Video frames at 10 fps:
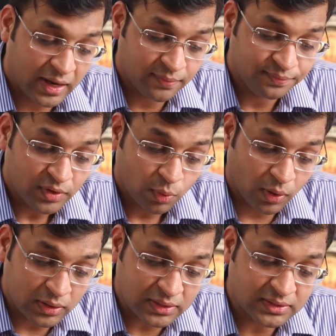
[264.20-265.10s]
and
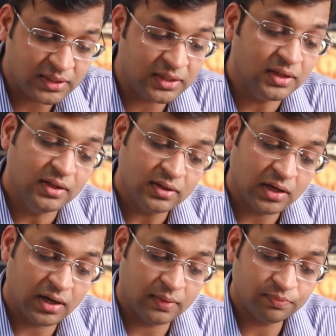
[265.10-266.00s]
what is the
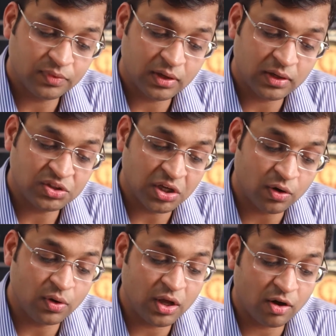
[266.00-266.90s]

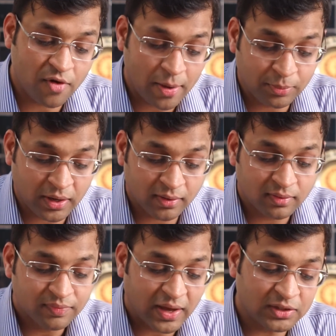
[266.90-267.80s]
shareholding of
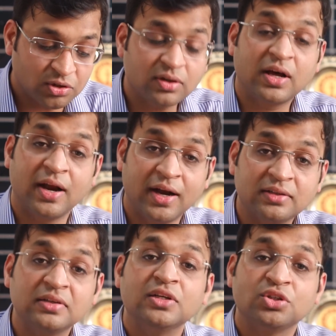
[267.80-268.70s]
Aptech as on
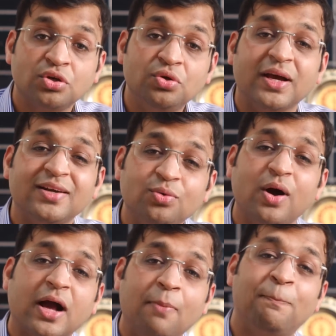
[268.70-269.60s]
current. So you can do
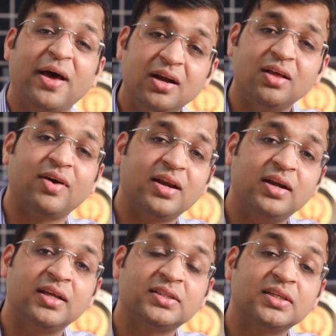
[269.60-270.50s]
a comparative
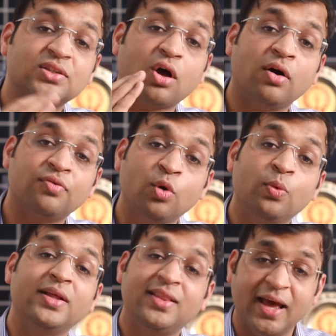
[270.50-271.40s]
analysis of who
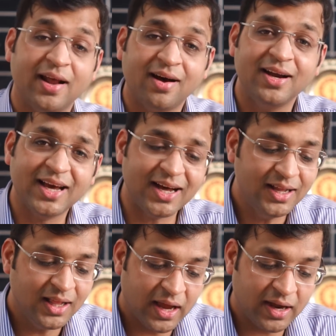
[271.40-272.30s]
were there
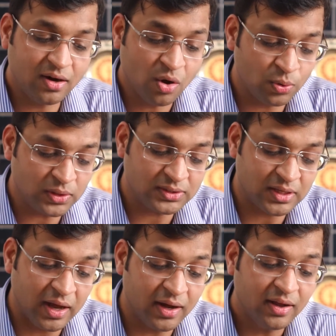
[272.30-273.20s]
earlier and who is
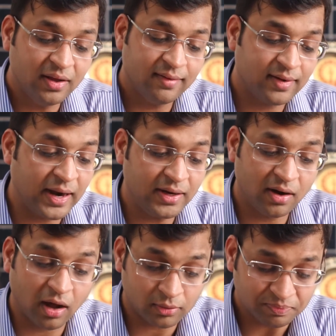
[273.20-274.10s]
there right
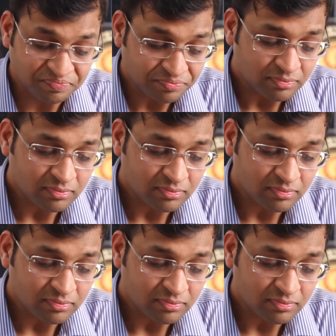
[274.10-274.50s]
now.